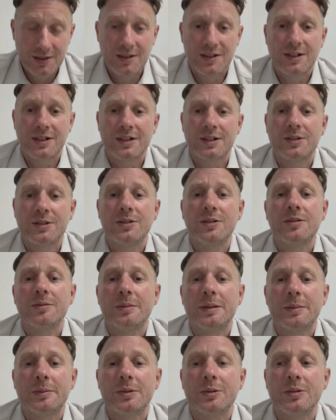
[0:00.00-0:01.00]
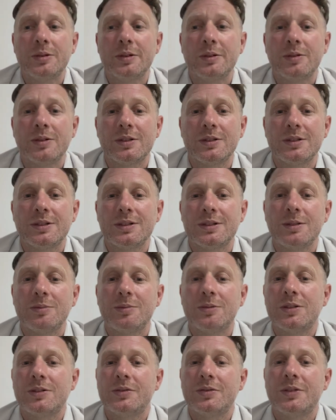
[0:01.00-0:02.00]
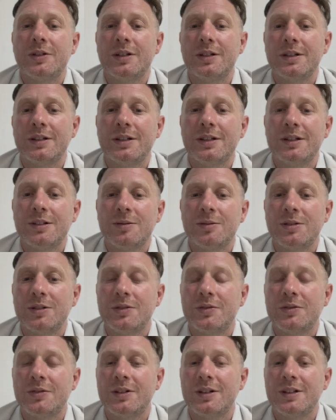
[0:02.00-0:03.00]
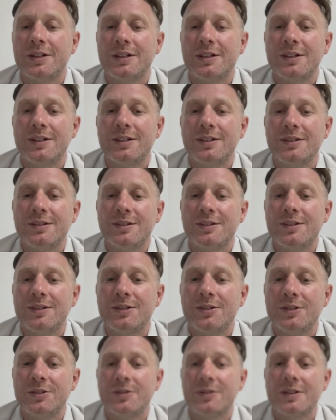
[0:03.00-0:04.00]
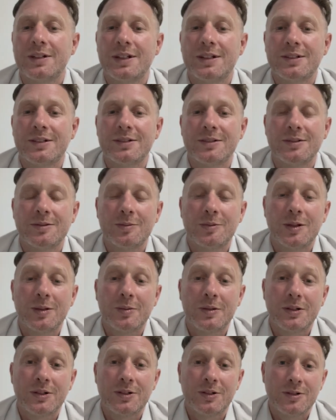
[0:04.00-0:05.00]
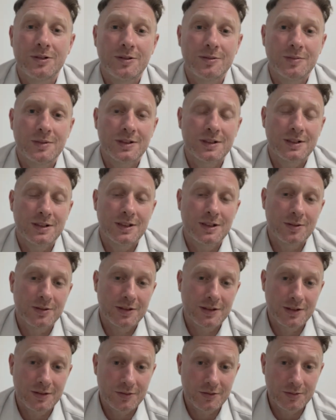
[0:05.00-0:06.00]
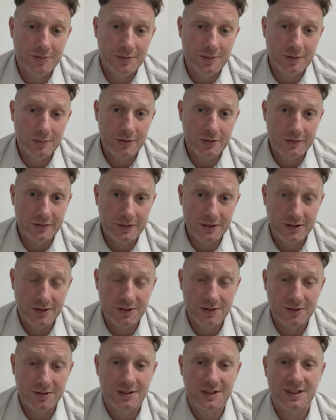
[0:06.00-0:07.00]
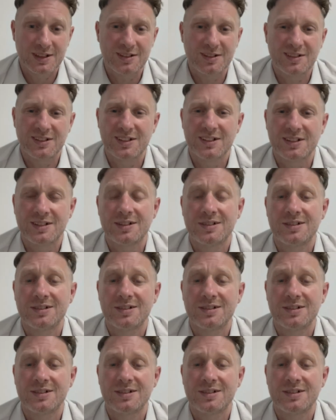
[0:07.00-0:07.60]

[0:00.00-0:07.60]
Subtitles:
I couldn't remember who he was, and I said, I'm going to find out. I know you're an actor. And I went home, I started looking through my movies because I had like